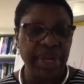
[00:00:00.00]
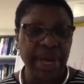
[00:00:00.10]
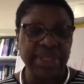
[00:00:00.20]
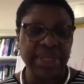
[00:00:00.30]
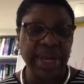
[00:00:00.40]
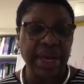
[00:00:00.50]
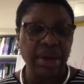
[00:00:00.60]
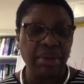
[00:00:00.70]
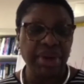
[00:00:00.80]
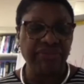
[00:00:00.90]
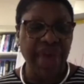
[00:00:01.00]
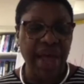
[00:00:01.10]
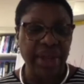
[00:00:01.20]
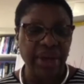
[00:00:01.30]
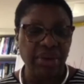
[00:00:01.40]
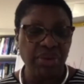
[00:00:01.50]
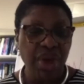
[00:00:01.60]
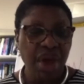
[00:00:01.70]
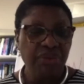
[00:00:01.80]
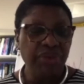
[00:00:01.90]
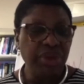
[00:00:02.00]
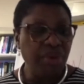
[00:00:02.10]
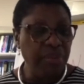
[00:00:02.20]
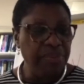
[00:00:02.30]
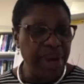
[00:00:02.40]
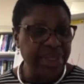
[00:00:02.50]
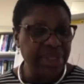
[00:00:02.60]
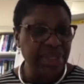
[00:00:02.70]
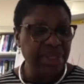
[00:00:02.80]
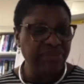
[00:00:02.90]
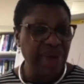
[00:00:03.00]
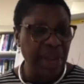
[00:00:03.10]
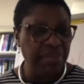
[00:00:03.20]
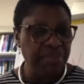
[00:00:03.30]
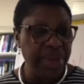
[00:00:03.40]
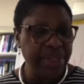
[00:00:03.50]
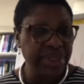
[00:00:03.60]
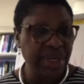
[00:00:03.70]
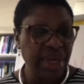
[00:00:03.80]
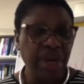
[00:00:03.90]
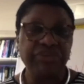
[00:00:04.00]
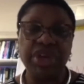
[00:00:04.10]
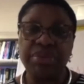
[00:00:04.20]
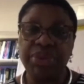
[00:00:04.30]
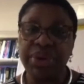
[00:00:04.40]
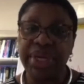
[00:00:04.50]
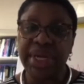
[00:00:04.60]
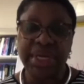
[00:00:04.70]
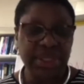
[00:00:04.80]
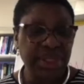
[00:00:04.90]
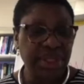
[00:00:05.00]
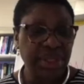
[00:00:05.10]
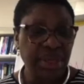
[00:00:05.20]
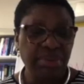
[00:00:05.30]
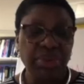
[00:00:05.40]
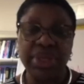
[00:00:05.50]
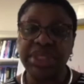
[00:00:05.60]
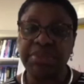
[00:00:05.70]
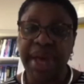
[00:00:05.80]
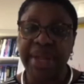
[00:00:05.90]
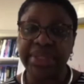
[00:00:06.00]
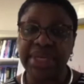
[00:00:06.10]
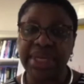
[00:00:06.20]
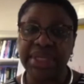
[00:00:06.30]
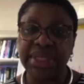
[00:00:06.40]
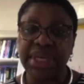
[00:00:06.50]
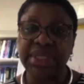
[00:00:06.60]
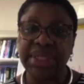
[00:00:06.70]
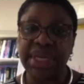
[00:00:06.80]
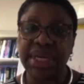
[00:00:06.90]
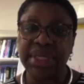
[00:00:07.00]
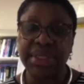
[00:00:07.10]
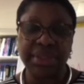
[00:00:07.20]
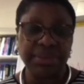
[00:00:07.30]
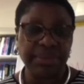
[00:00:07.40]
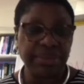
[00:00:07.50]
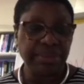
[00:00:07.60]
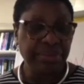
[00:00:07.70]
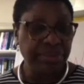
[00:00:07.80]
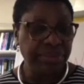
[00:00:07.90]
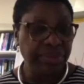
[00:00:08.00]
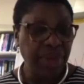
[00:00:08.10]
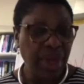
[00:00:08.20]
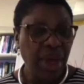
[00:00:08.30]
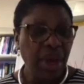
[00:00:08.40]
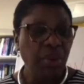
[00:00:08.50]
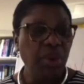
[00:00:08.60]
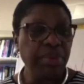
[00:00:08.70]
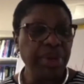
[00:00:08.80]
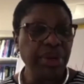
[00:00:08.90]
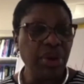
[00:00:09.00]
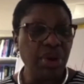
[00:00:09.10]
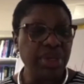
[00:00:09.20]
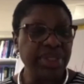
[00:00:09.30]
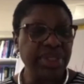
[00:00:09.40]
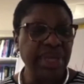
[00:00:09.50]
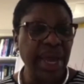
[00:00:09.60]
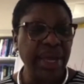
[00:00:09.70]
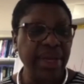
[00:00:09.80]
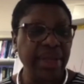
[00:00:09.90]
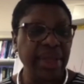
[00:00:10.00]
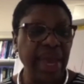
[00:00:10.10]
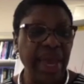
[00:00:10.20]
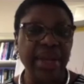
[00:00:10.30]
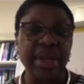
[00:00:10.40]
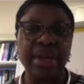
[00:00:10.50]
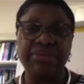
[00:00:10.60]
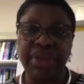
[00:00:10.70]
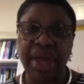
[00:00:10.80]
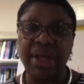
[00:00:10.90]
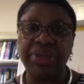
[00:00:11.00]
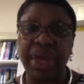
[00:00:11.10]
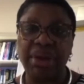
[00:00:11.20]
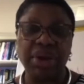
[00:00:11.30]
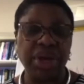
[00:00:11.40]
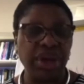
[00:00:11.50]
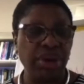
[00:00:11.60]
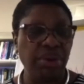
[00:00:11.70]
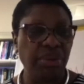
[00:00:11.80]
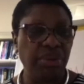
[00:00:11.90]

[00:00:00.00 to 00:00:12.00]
as an economic value for the robust development of communities, municipalities, and cities. Women and girls stand at the end of the healthcare queue.